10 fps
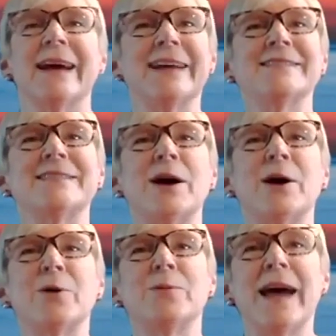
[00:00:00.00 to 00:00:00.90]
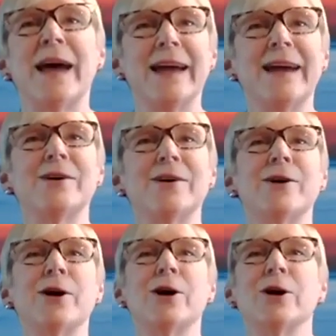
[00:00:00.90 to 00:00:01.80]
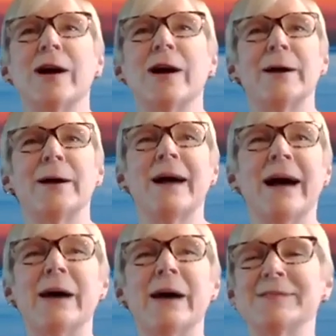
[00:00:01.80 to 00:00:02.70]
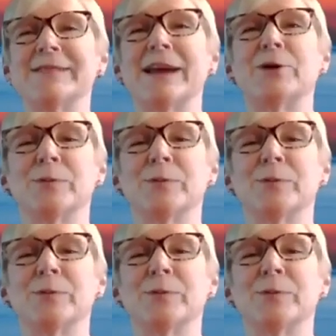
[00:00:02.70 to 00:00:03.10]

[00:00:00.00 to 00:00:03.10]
And so they are, I would say,